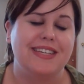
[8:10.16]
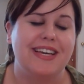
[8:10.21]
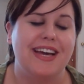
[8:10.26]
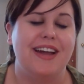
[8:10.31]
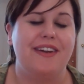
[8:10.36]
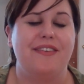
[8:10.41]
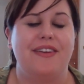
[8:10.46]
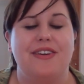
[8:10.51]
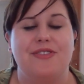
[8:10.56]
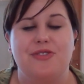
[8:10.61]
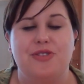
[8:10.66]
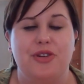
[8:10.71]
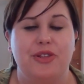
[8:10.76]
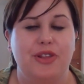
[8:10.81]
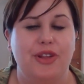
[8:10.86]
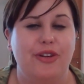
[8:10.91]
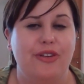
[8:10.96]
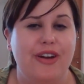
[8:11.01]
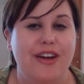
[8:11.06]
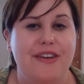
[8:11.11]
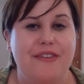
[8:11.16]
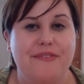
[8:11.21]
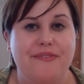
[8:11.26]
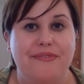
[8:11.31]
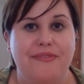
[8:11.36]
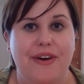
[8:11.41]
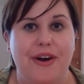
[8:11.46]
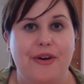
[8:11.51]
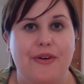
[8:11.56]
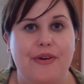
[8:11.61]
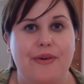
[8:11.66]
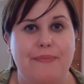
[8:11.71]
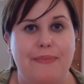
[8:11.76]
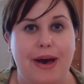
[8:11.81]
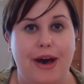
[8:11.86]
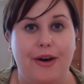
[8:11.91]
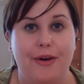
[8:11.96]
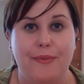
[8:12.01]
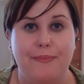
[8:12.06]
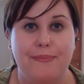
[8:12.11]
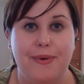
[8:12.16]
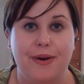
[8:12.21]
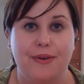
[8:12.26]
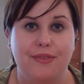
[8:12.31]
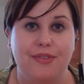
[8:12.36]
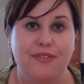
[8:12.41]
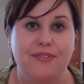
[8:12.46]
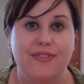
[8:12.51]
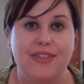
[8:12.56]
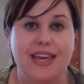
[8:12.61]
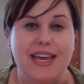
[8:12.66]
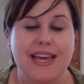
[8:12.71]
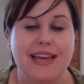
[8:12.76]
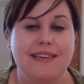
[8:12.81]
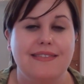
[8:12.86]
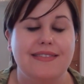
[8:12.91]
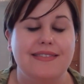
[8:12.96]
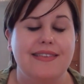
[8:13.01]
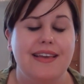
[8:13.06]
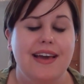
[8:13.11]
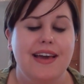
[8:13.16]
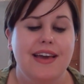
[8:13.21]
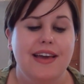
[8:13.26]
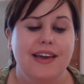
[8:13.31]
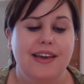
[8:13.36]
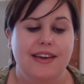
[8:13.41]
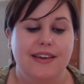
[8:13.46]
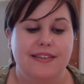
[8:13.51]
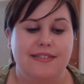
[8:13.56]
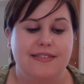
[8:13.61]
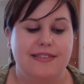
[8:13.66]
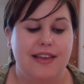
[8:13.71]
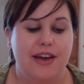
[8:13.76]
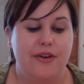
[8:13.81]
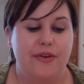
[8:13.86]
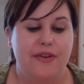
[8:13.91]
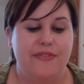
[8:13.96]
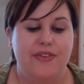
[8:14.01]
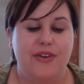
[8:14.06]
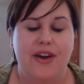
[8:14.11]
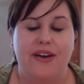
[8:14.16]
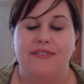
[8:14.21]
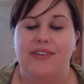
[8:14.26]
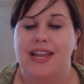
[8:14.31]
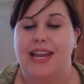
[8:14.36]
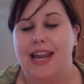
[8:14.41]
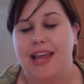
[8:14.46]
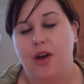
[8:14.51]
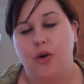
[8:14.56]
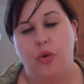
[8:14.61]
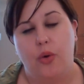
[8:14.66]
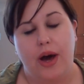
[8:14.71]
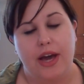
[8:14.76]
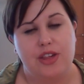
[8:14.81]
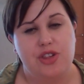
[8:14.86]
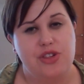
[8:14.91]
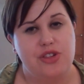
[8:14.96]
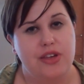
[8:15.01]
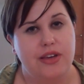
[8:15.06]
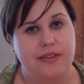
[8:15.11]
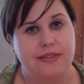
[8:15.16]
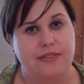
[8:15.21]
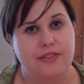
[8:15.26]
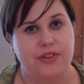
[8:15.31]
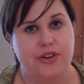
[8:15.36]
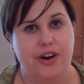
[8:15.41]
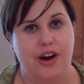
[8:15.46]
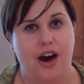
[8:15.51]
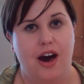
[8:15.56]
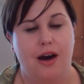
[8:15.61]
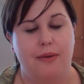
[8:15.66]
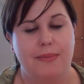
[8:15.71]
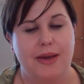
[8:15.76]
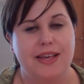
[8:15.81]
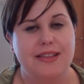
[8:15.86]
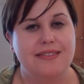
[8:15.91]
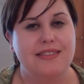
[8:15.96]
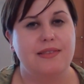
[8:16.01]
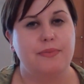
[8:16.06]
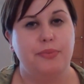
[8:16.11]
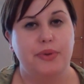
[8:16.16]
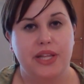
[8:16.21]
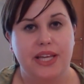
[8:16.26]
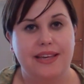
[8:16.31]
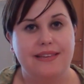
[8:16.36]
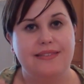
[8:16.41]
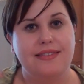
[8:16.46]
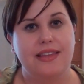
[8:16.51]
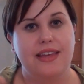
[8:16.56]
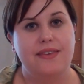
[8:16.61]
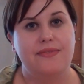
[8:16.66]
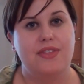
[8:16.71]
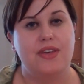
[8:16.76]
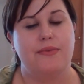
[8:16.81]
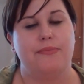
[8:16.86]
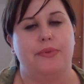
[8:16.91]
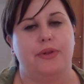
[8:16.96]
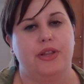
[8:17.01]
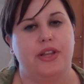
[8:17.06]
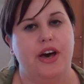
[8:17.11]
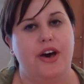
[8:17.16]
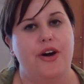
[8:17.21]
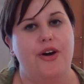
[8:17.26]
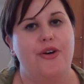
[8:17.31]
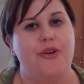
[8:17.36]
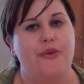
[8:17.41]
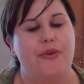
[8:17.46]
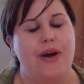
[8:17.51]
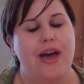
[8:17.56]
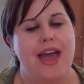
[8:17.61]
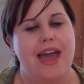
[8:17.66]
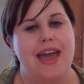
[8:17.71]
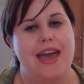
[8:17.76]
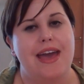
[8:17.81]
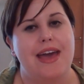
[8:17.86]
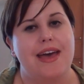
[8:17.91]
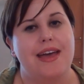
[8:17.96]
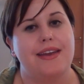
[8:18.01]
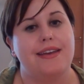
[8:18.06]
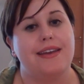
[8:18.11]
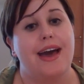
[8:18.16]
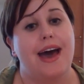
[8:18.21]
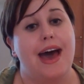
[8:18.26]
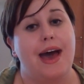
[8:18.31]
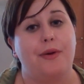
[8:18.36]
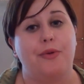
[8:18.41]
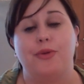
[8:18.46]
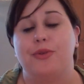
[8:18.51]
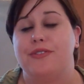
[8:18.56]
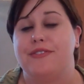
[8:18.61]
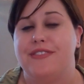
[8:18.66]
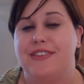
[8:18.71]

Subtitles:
kind of gives you a little info about both of these. So if you have any questions or comments, please leave them below, and I will